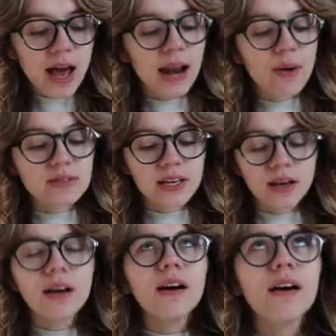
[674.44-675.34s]
And I was like,
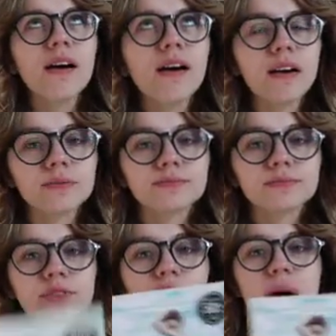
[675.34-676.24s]
ah!
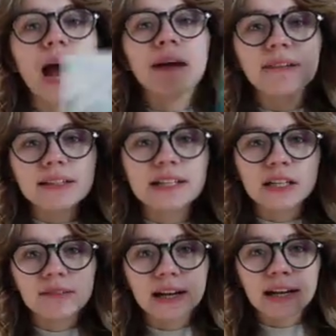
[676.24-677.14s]
So I read this
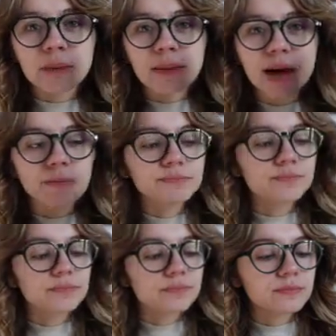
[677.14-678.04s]
already in May,
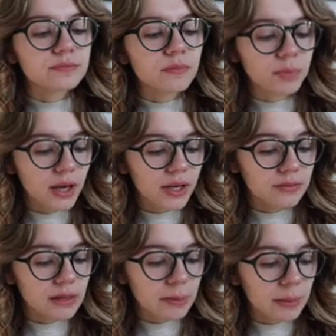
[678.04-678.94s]

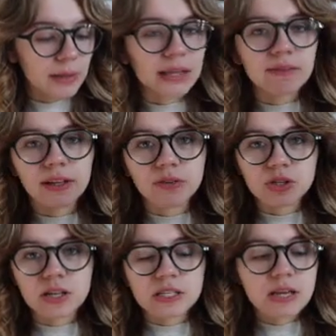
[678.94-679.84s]
but I'm gonna put it in the video
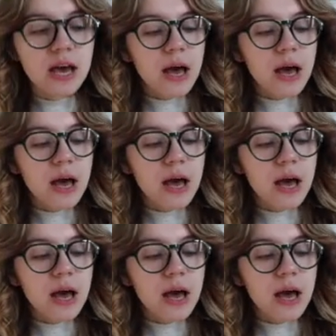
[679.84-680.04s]
just cause.